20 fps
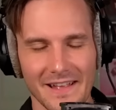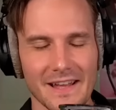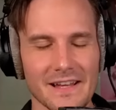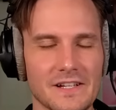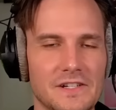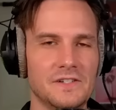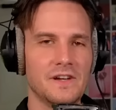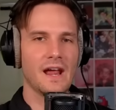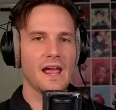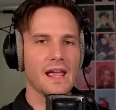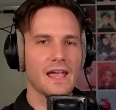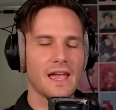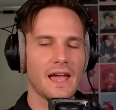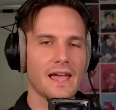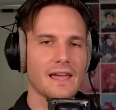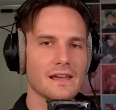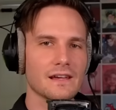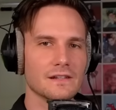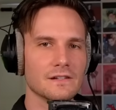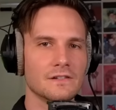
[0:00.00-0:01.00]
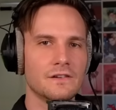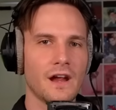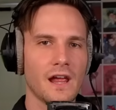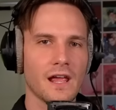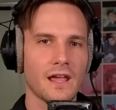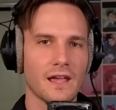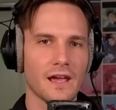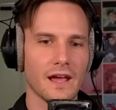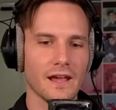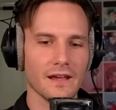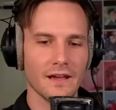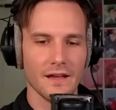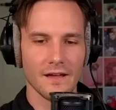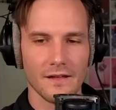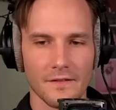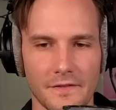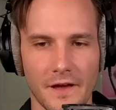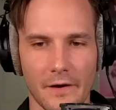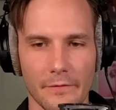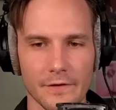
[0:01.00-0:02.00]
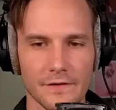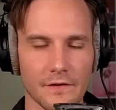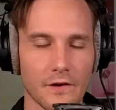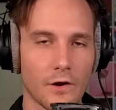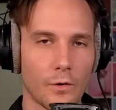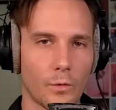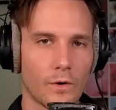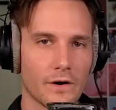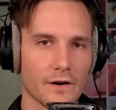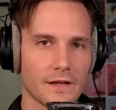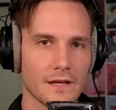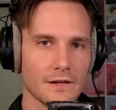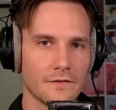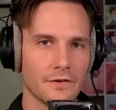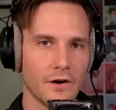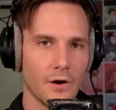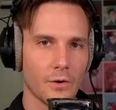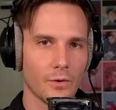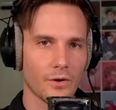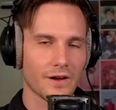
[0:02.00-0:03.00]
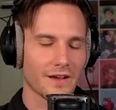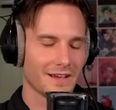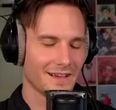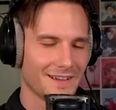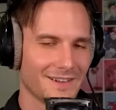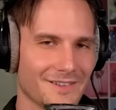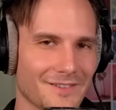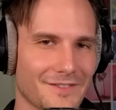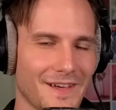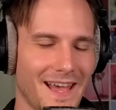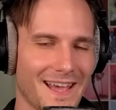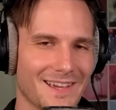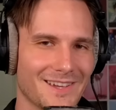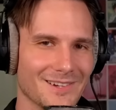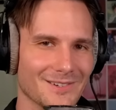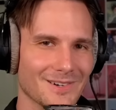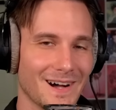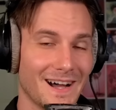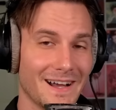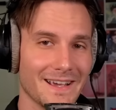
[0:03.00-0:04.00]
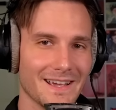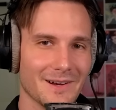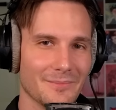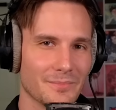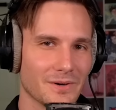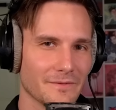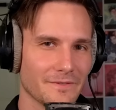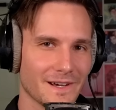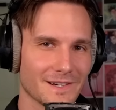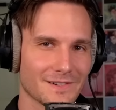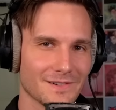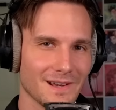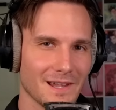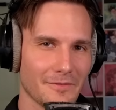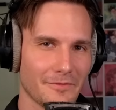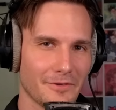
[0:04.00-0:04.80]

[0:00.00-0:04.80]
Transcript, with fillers: JK, that was a quirky joke. Thank you, I am professionally